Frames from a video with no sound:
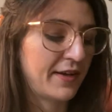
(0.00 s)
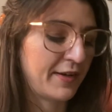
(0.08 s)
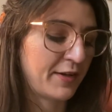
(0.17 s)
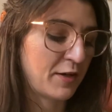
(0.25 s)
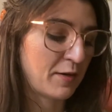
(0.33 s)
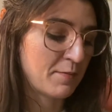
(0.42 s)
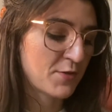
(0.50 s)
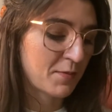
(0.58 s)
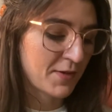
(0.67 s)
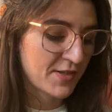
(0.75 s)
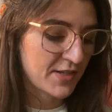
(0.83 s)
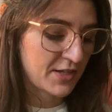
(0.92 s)
So
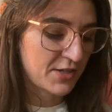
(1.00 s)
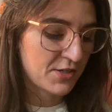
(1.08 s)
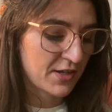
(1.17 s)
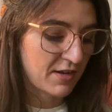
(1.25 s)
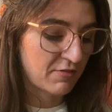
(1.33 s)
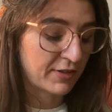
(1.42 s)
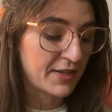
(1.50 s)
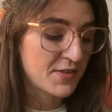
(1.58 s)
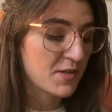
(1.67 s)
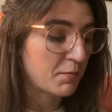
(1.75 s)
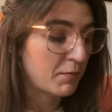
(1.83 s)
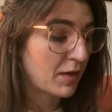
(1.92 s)
I'm excited to have
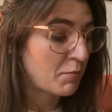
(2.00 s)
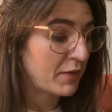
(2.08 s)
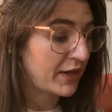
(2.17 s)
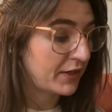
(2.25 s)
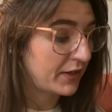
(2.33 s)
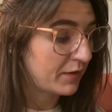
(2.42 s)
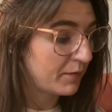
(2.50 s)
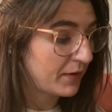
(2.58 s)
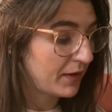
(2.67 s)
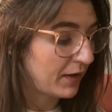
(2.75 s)
read something by her.